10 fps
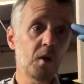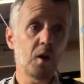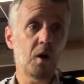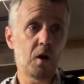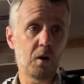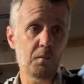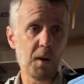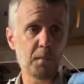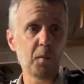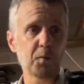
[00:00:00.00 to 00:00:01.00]
I
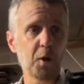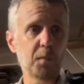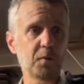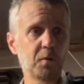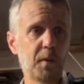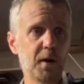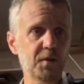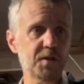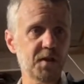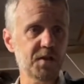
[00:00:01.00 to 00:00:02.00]
bumped it up to about
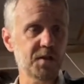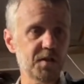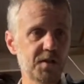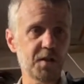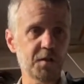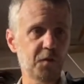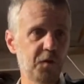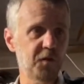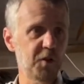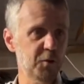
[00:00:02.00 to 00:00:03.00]

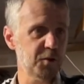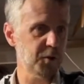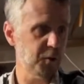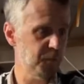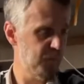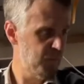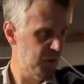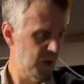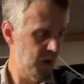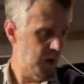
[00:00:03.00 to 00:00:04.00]
650 or so.
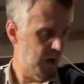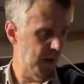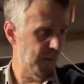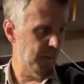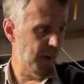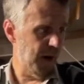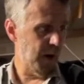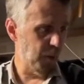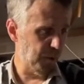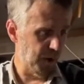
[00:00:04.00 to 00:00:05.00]
And then my
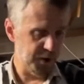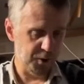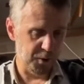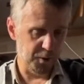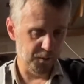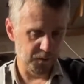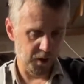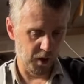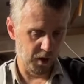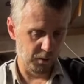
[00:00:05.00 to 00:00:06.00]
air pressure
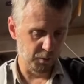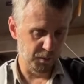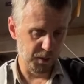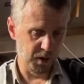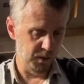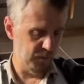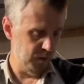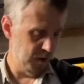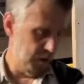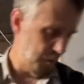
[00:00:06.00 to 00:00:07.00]
would be,
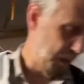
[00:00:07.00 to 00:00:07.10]
when